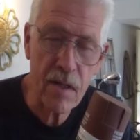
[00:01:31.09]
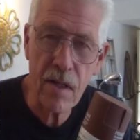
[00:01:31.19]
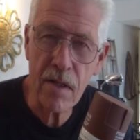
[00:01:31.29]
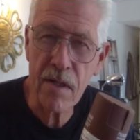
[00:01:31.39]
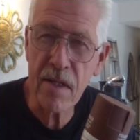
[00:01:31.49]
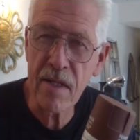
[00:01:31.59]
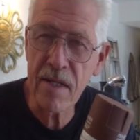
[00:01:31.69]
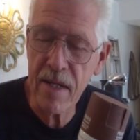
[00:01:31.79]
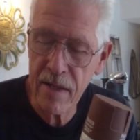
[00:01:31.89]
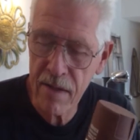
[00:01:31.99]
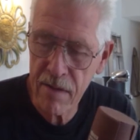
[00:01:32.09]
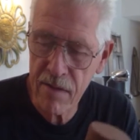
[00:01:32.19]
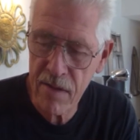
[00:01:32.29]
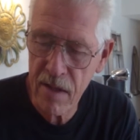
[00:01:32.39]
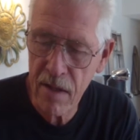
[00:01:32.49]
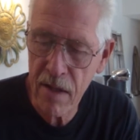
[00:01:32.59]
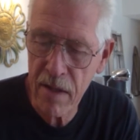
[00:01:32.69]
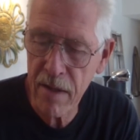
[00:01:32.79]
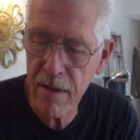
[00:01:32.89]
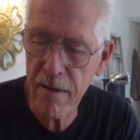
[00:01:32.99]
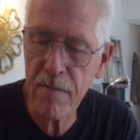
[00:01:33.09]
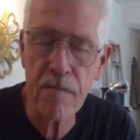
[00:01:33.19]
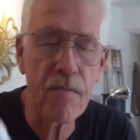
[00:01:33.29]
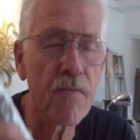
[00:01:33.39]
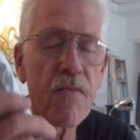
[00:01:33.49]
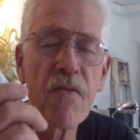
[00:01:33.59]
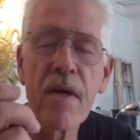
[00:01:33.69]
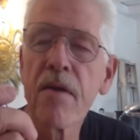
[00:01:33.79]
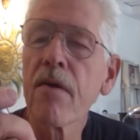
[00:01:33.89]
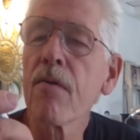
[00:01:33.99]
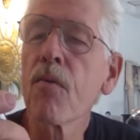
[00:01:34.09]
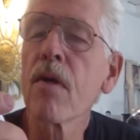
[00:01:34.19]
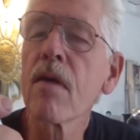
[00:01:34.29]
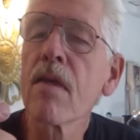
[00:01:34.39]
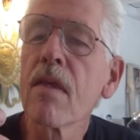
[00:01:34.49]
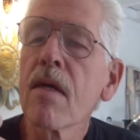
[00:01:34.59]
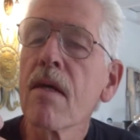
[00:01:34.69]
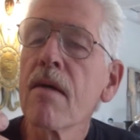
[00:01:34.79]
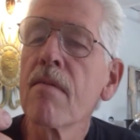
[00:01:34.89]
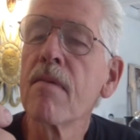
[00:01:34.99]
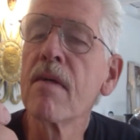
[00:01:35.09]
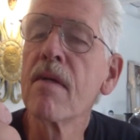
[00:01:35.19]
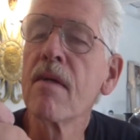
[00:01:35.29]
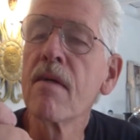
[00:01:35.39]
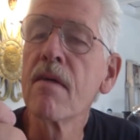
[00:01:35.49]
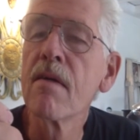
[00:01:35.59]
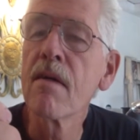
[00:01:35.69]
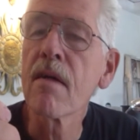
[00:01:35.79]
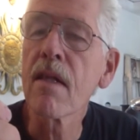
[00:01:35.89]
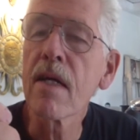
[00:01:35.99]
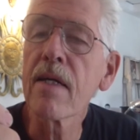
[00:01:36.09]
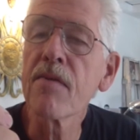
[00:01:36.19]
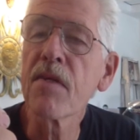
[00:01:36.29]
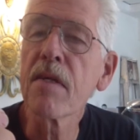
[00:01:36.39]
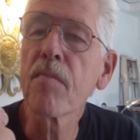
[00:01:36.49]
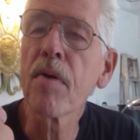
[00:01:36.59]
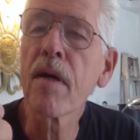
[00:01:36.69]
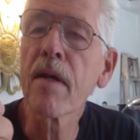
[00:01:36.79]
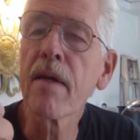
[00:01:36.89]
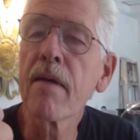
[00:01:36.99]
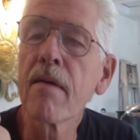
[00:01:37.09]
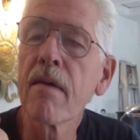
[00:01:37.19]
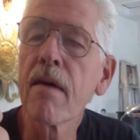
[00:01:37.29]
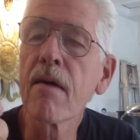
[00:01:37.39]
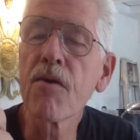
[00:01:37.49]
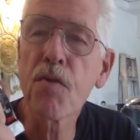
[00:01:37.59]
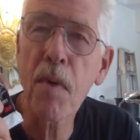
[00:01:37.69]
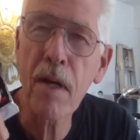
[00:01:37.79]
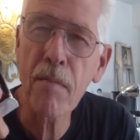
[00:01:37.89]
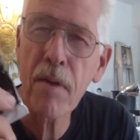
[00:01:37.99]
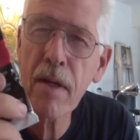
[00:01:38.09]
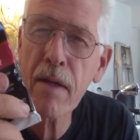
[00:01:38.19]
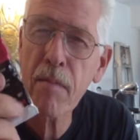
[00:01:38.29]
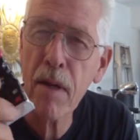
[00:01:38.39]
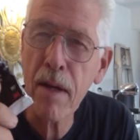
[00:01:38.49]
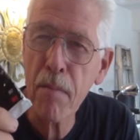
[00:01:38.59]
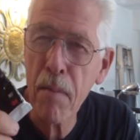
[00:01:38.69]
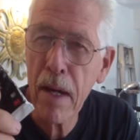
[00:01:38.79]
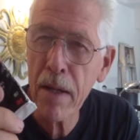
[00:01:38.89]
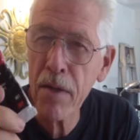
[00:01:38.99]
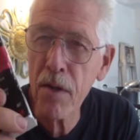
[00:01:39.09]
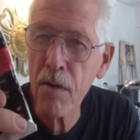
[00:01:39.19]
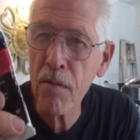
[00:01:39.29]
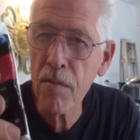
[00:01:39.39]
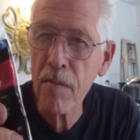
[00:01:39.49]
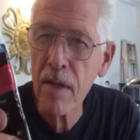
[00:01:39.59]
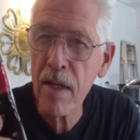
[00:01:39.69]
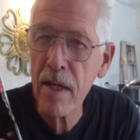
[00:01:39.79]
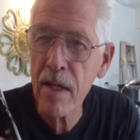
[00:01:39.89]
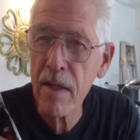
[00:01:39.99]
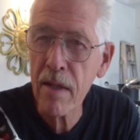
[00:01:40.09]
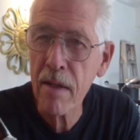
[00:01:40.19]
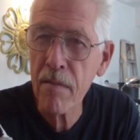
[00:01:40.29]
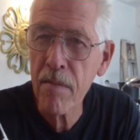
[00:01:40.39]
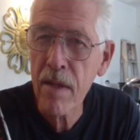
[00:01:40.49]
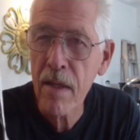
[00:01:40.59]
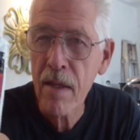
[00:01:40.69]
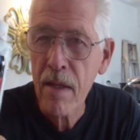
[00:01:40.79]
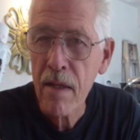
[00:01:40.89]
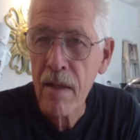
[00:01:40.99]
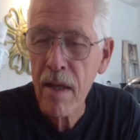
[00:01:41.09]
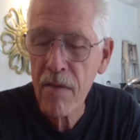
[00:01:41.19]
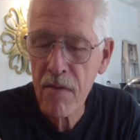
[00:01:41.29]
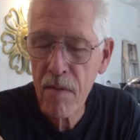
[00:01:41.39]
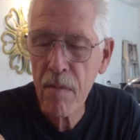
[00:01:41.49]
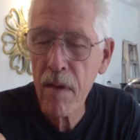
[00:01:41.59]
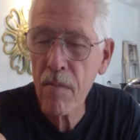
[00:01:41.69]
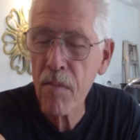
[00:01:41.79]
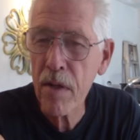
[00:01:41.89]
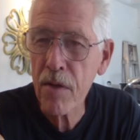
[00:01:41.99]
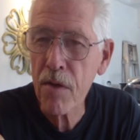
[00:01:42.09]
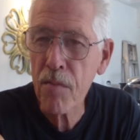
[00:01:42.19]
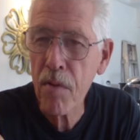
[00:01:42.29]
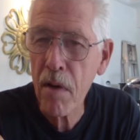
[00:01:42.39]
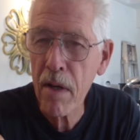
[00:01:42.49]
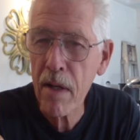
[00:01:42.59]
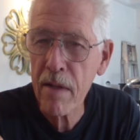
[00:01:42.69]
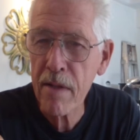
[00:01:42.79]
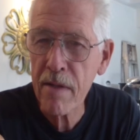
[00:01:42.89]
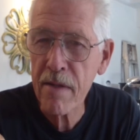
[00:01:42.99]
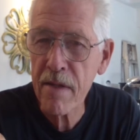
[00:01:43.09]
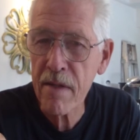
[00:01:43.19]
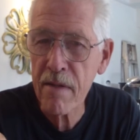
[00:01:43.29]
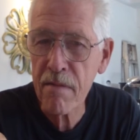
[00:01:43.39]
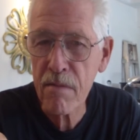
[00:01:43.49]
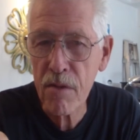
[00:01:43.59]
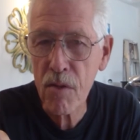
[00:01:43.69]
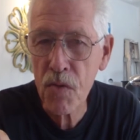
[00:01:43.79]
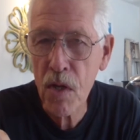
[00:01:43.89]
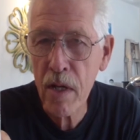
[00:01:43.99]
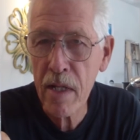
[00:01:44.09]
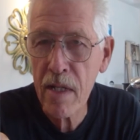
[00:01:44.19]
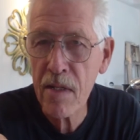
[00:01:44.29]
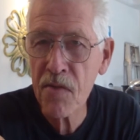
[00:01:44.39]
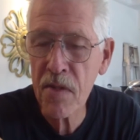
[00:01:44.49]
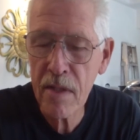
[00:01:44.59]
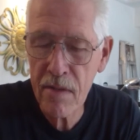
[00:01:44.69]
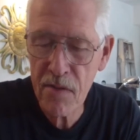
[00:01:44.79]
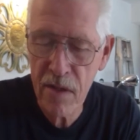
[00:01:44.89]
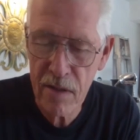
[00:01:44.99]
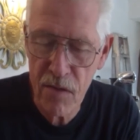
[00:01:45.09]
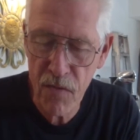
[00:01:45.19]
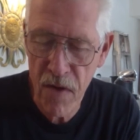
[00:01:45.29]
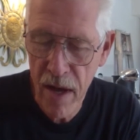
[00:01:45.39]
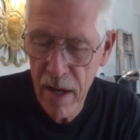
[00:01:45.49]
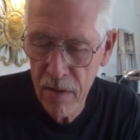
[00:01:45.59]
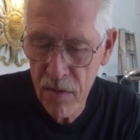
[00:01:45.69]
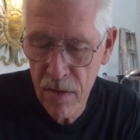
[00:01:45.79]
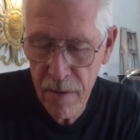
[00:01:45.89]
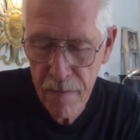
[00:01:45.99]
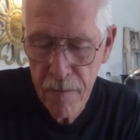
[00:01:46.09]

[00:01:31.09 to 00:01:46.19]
the little dings on the fender with glazing putty or spot putty by Bondo, and that's been a good product. It goes on easy and sets fast.